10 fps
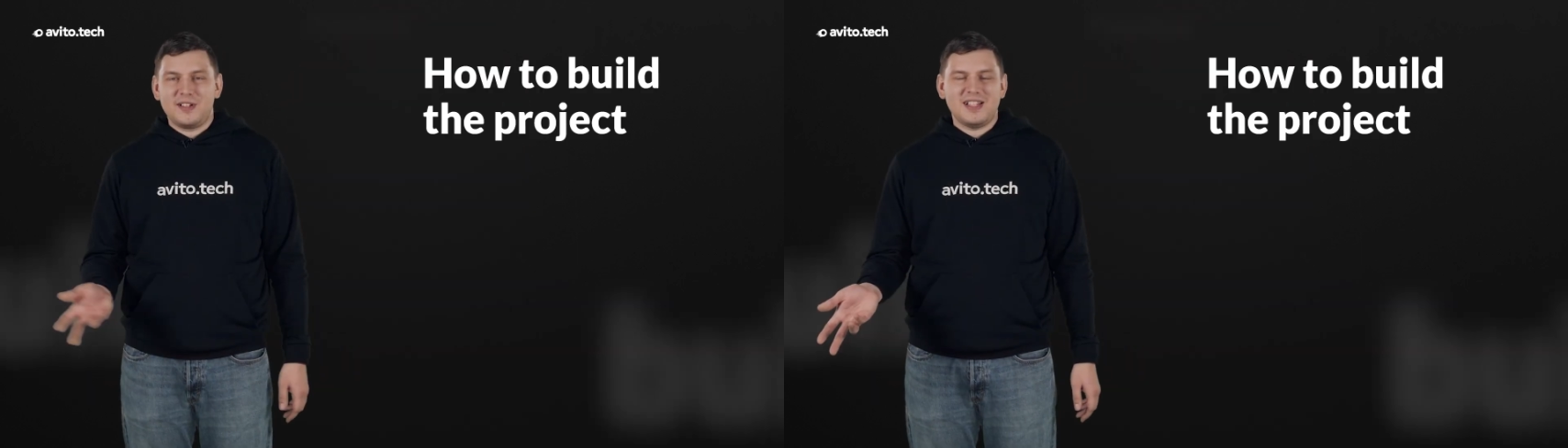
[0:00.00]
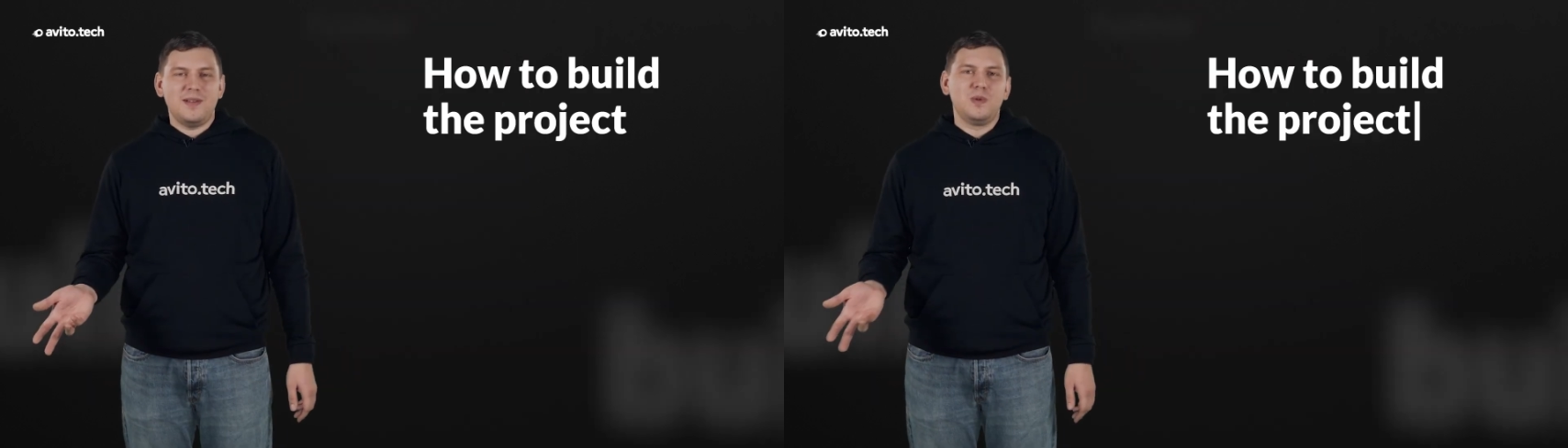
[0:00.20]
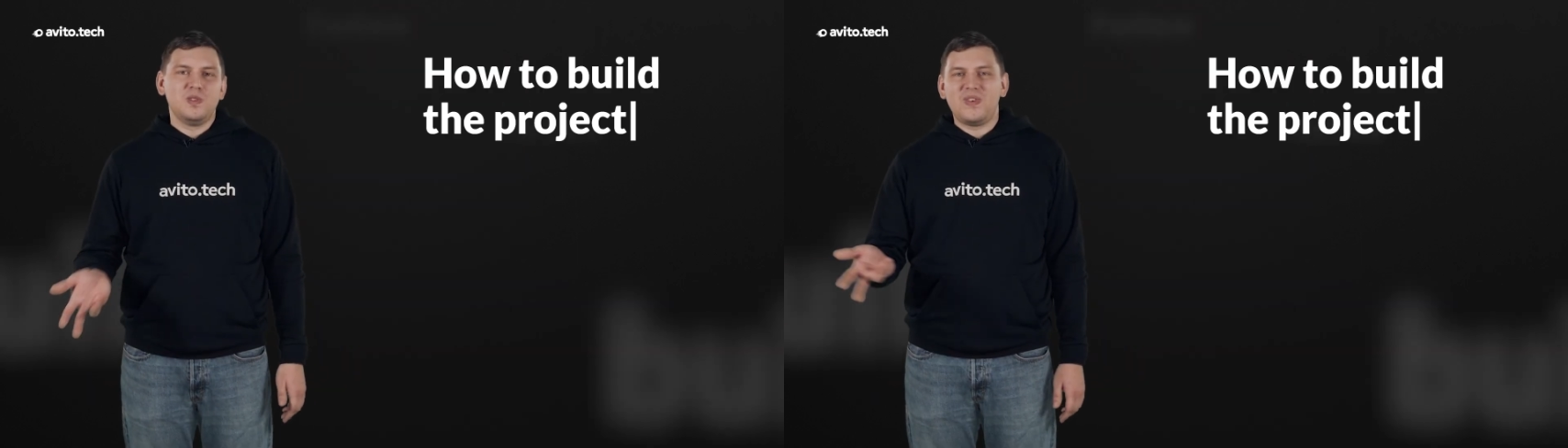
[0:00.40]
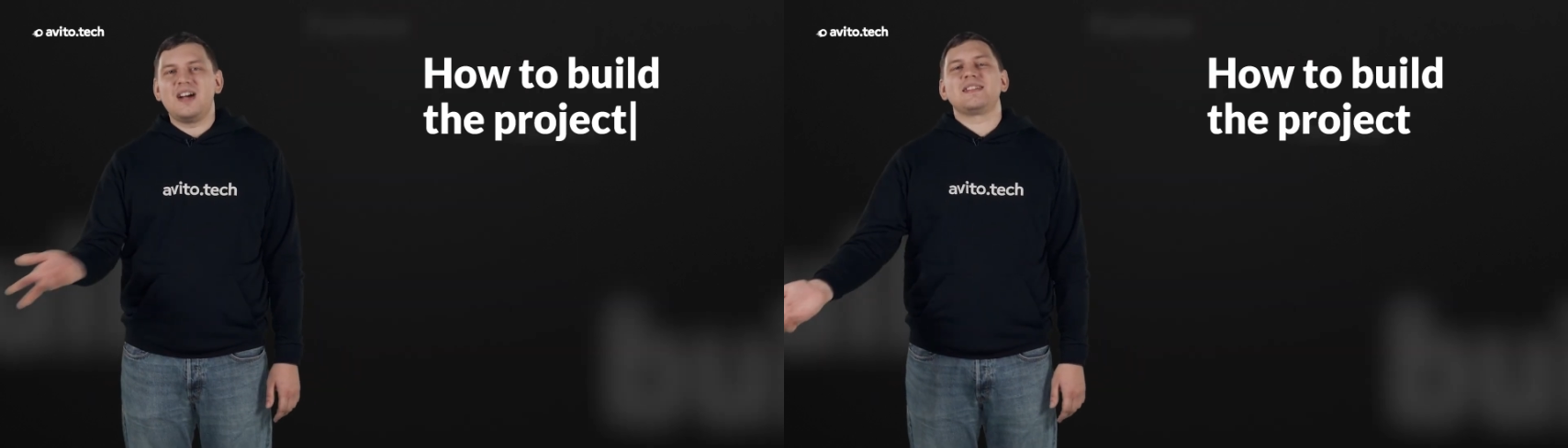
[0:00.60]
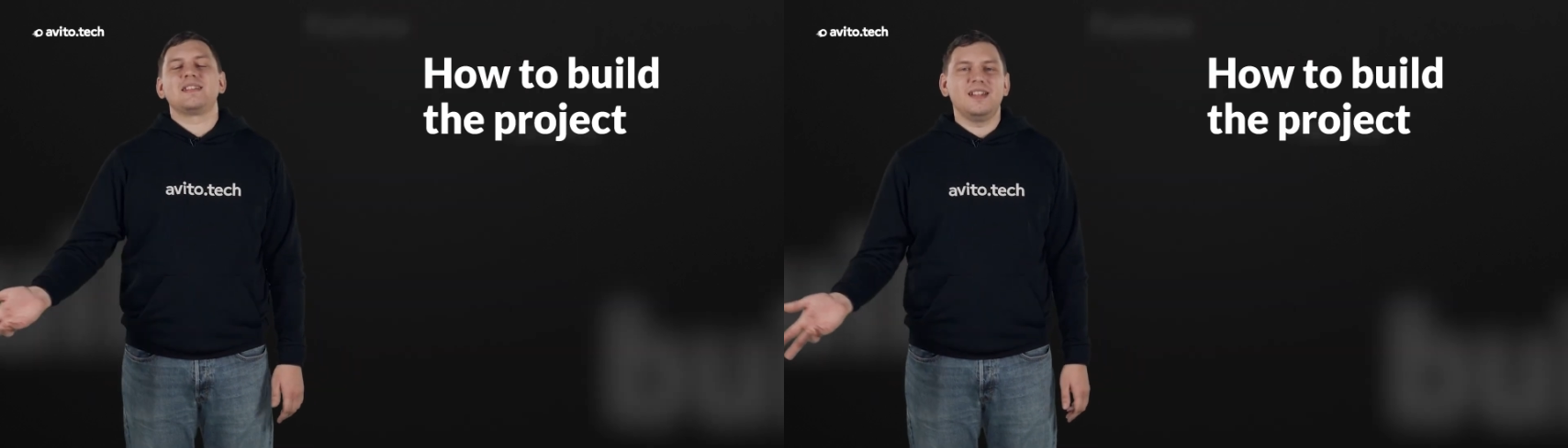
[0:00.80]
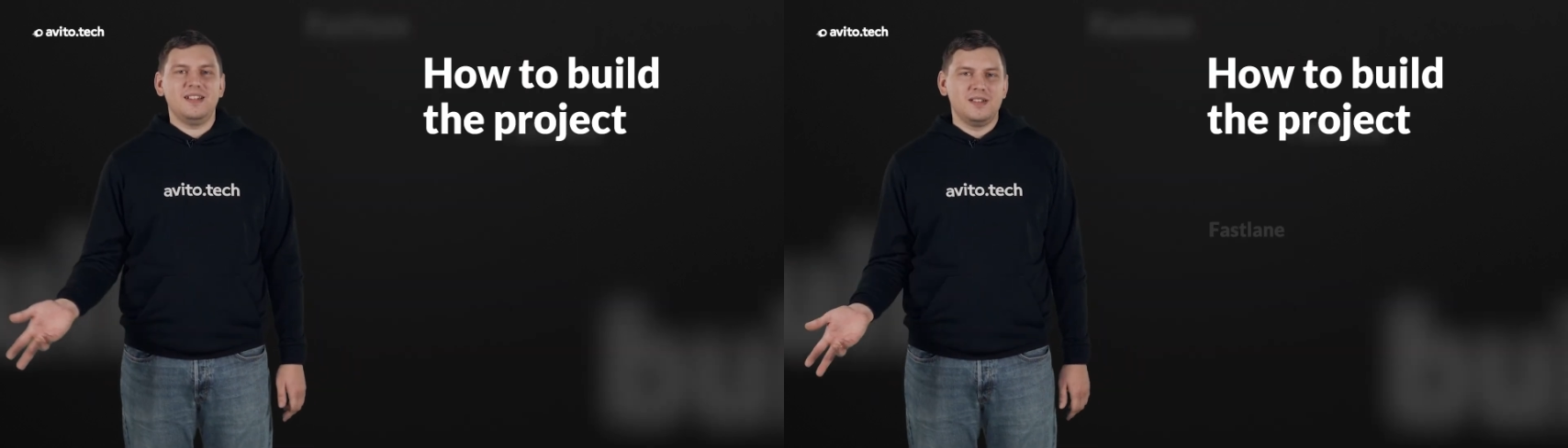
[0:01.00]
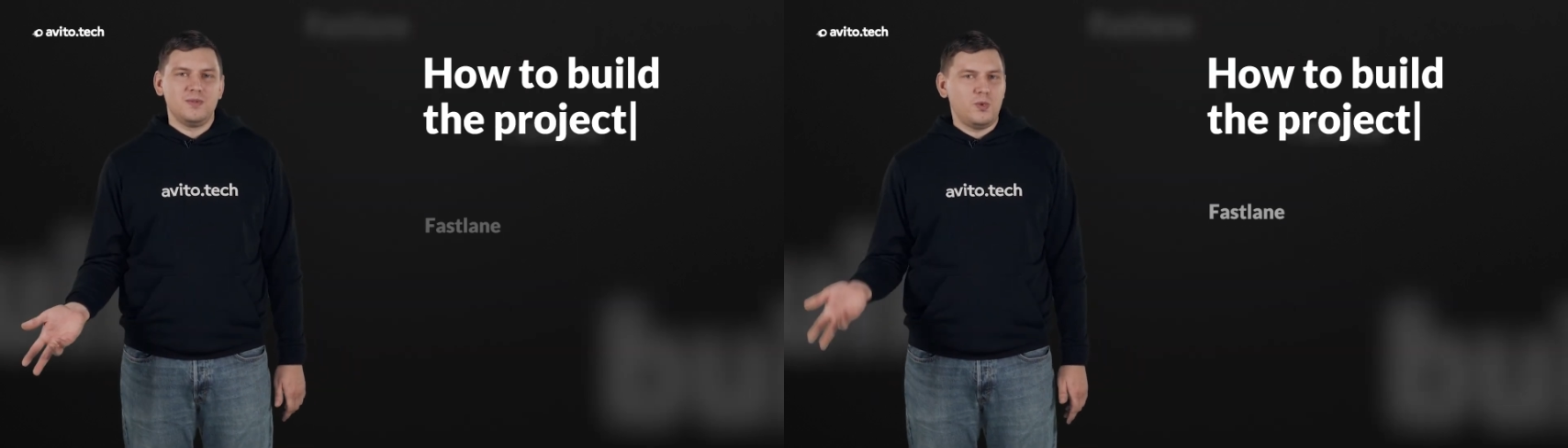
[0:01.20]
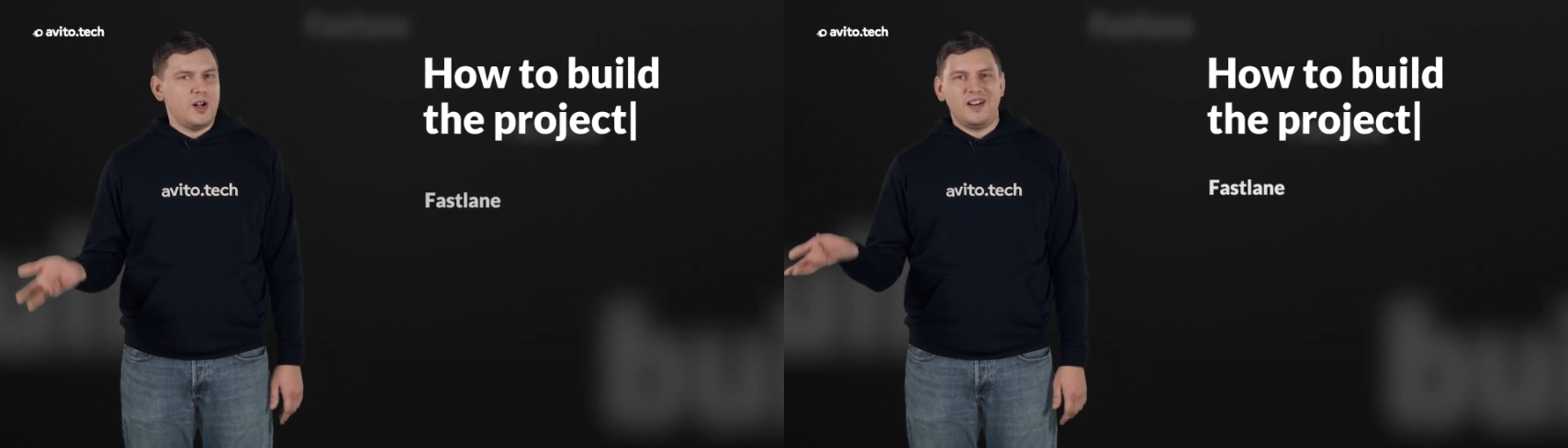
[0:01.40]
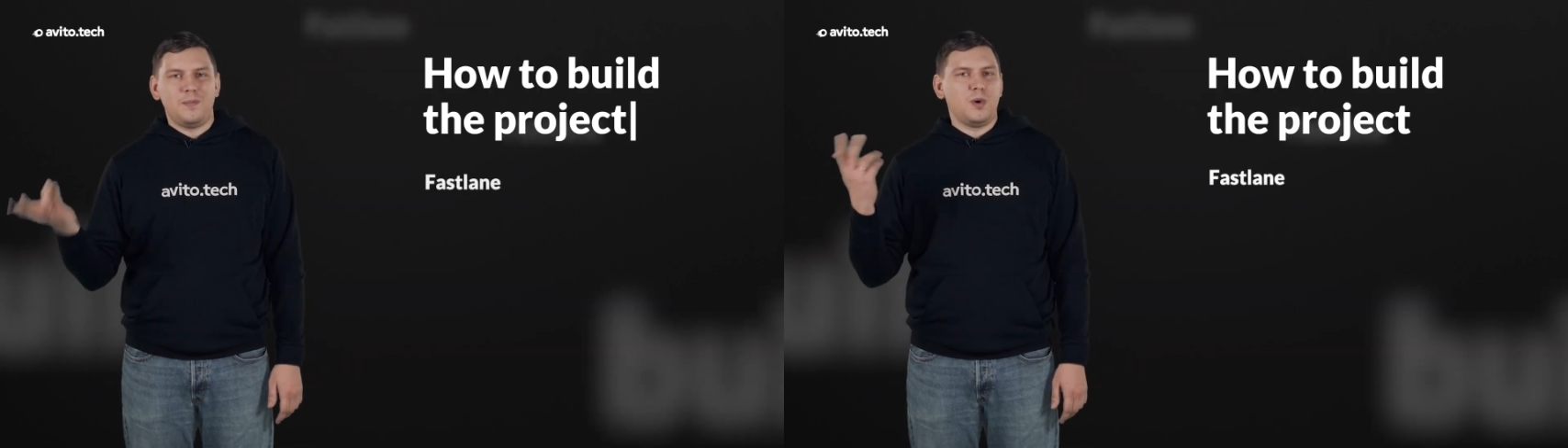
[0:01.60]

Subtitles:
example, Fastlane, very